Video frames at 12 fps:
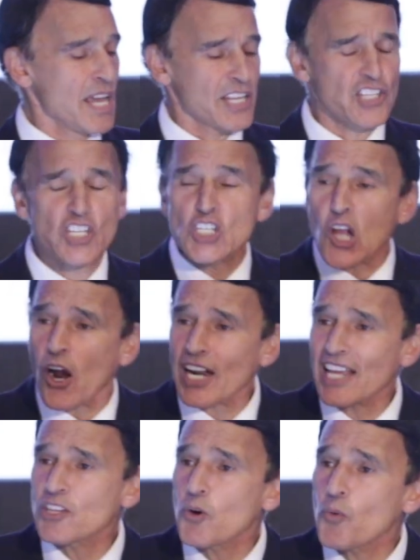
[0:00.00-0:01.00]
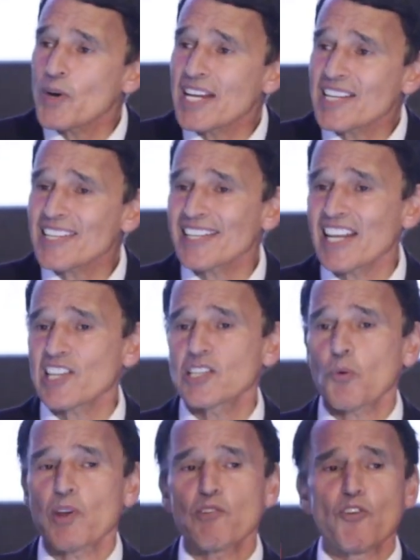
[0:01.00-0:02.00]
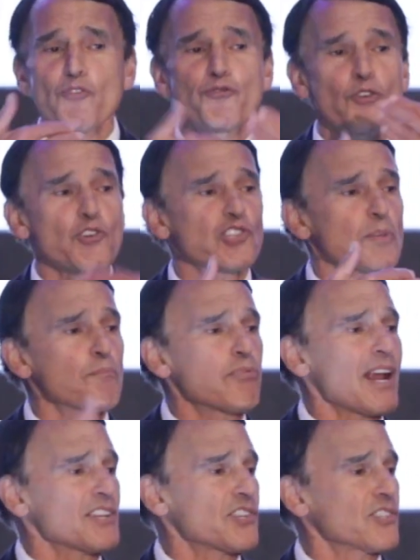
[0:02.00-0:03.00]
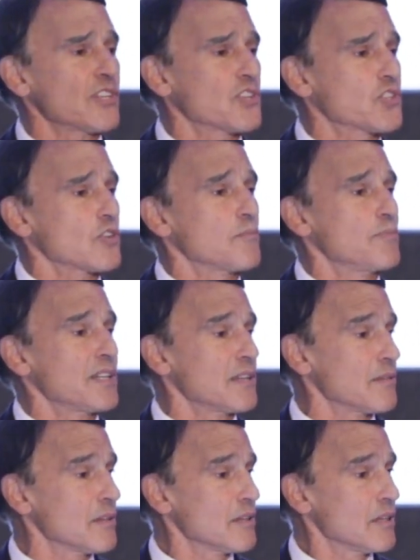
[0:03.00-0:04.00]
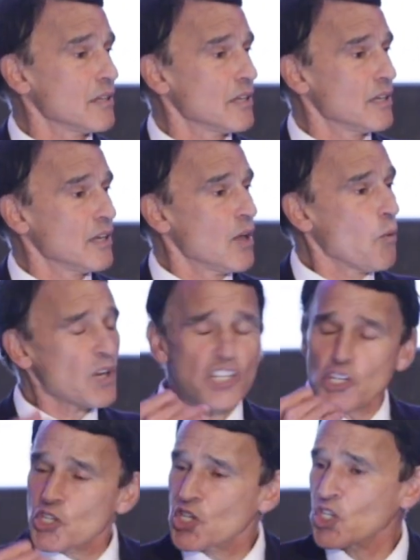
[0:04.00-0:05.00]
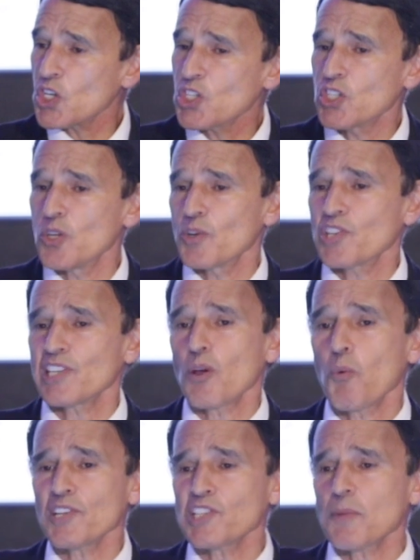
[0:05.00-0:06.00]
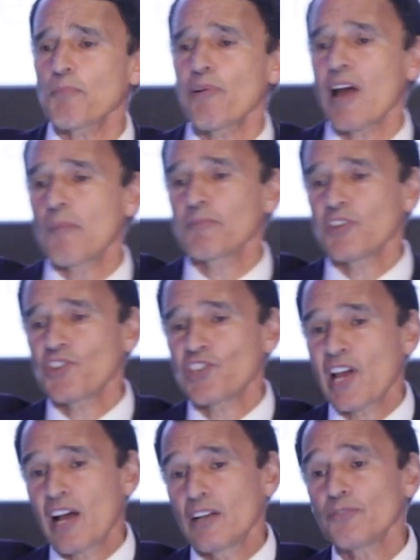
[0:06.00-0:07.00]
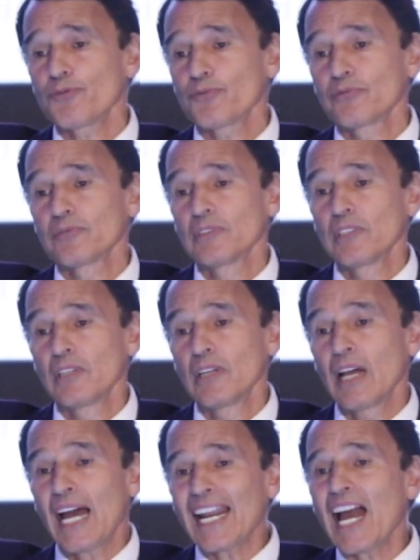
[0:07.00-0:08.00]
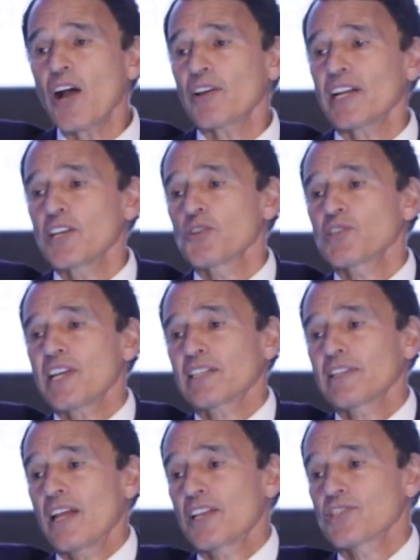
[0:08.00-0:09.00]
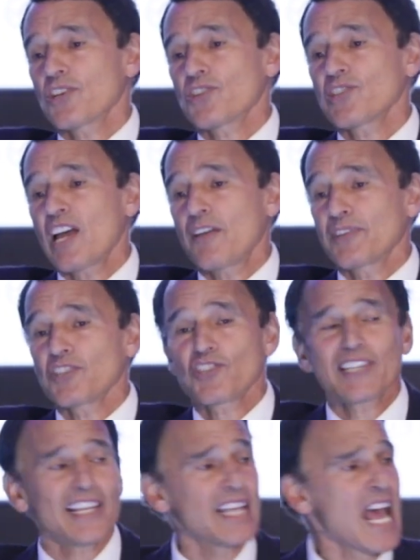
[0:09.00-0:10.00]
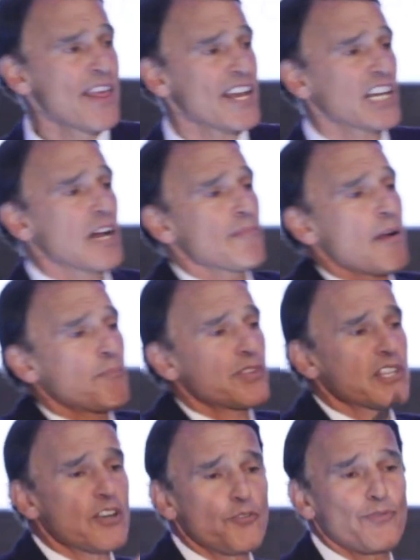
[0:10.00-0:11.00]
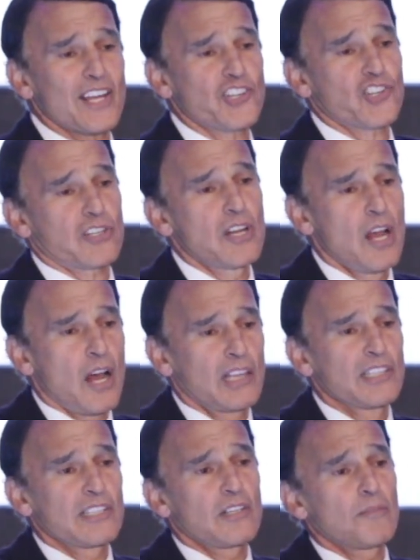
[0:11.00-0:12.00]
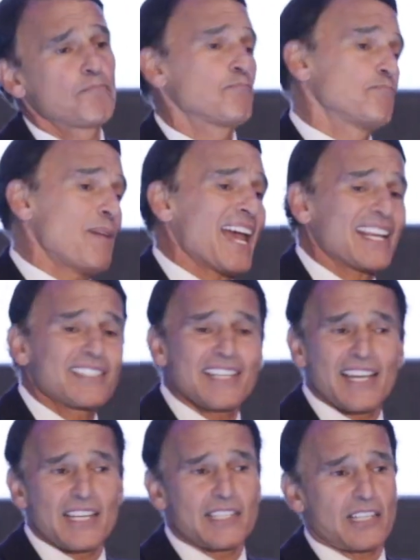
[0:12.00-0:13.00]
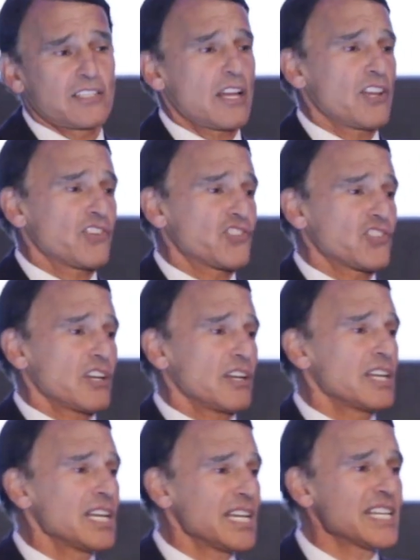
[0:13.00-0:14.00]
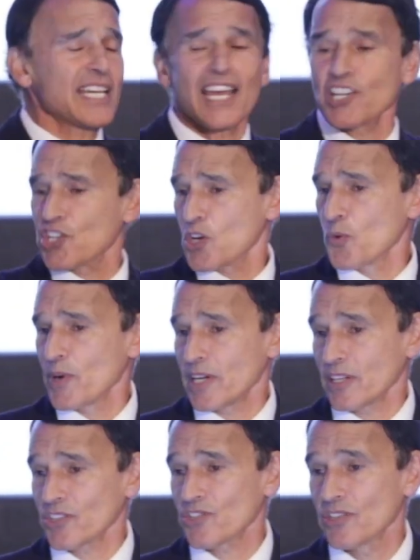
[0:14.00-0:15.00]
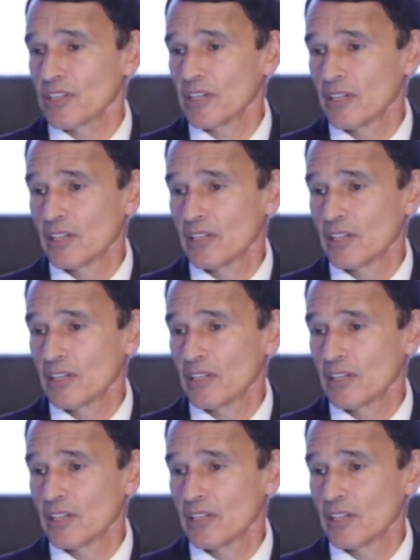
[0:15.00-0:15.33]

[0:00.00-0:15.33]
And the reason is that we reverse the process that should be. What you should do is say, what's the problem to solve? And how can I use technology to solve it? Instead, they come up with an invention, a little Band-Aid that does EKG readings.